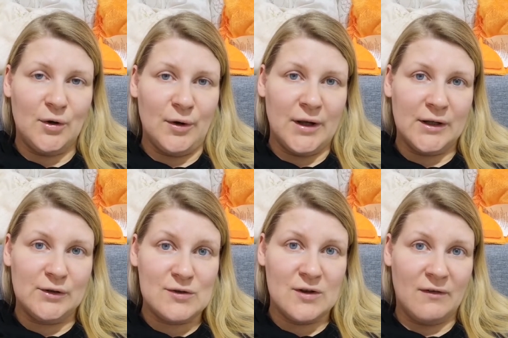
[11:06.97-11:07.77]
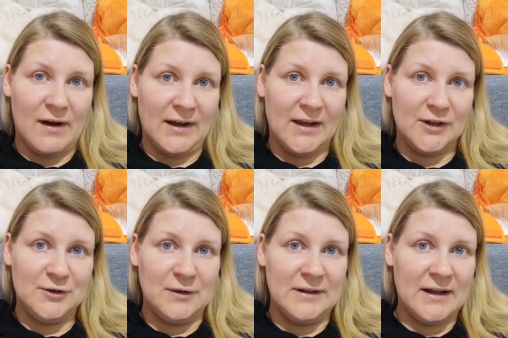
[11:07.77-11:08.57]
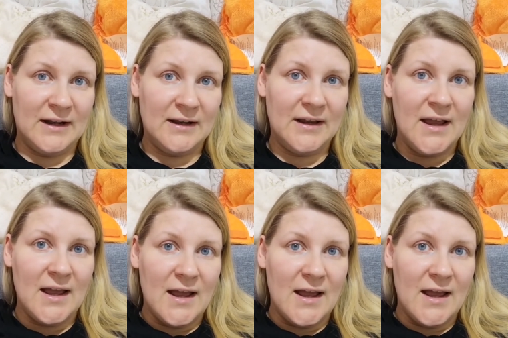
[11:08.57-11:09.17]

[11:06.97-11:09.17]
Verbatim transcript: going to Slovakia, to Adeli